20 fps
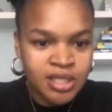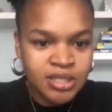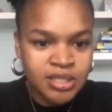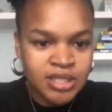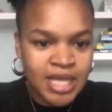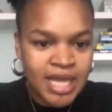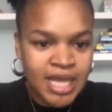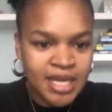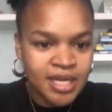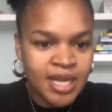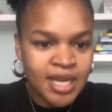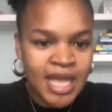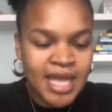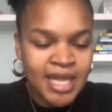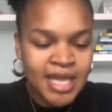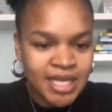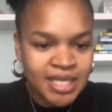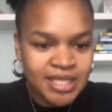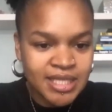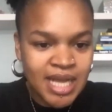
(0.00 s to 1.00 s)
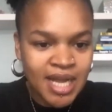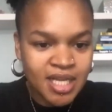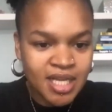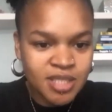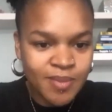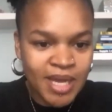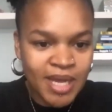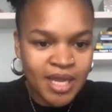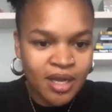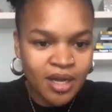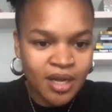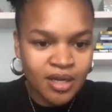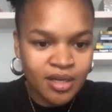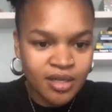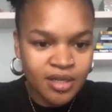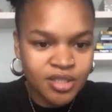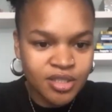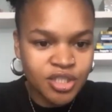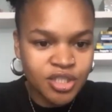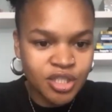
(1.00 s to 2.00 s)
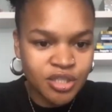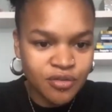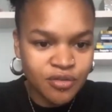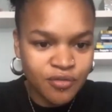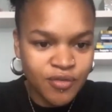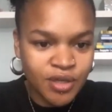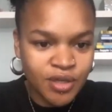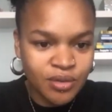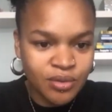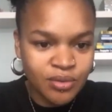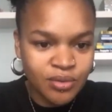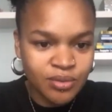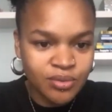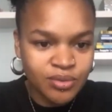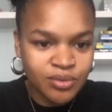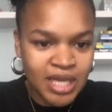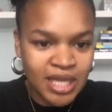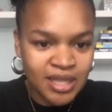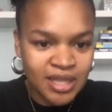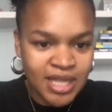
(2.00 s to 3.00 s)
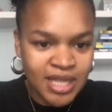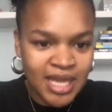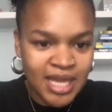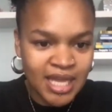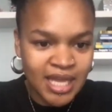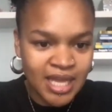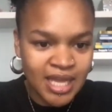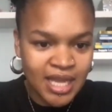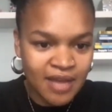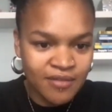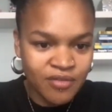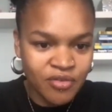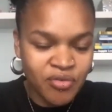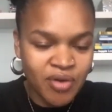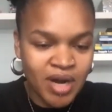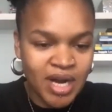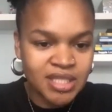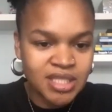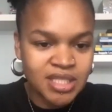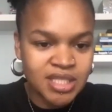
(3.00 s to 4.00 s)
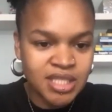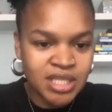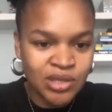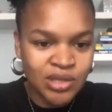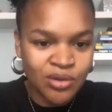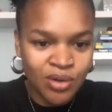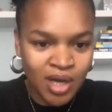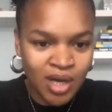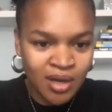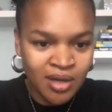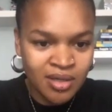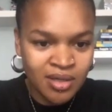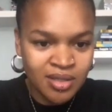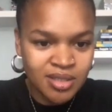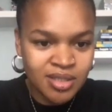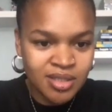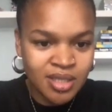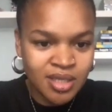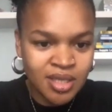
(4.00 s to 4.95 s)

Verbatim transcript: then any taxpayer should feel that they have a right to see your art,